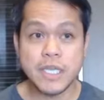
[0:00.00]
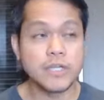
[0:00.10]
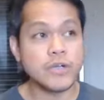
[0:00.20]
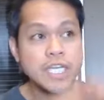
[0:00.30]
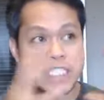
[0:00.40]

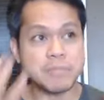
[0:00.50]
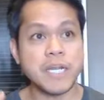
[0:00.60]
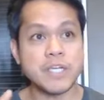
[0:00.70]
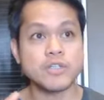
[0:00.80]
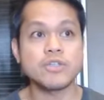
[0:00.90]
Your
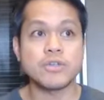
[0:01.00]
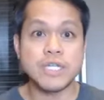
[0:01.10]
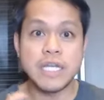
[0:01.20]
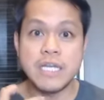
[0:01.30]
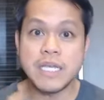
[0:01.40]
inspiration
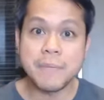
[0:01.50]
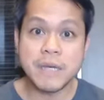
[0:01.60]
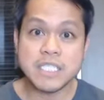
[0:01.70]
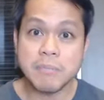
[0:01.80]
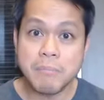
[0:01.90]
really
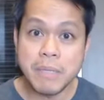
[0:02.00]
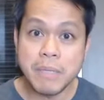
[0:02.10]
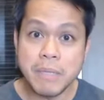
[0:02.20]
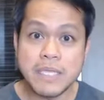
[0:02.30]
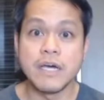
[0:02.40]
must
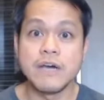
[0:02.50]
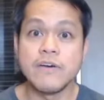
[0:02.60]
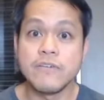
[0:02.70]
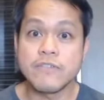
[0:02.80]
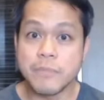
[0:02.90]
mean
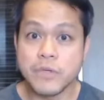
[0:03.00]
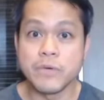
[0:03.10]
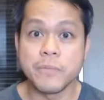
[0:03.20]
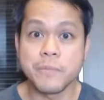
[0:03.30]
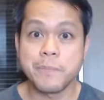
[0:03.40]
from
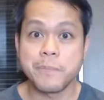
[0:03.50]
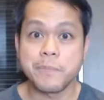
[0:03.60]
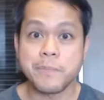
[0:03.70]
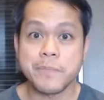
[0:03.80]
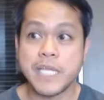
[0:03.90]
you.
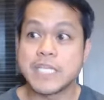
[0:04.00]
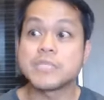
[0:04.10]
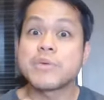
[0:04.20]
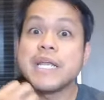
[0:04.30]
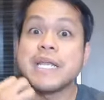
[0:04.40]

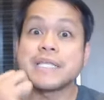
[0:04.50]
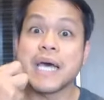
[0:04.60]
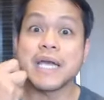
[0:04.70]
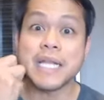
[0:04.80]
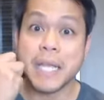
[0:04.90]
It's really
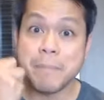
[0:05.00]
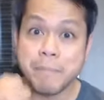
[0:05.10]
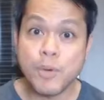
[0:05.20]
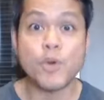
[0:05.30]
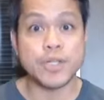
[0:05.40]
that
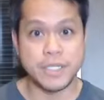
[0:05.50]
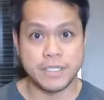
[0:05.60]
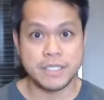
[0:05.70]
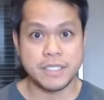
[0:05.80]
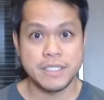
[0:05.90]

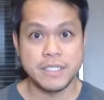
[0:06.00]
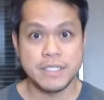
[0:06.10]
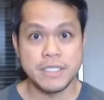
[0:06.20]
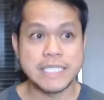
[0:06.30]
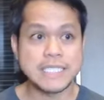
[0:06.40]
important.
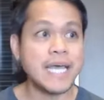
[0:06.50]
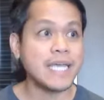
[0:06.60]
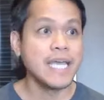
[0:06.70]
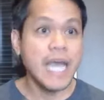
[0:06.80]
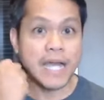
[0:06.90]
It's
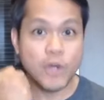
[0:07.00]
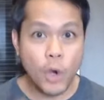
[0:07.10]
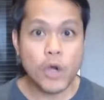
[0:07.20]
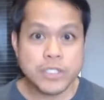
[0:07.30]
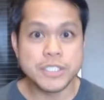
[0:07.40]
like an
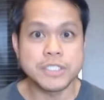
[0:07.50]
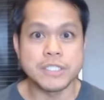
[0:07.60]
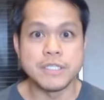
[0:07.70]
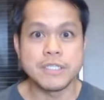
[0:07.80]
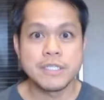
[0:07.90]
oxygen.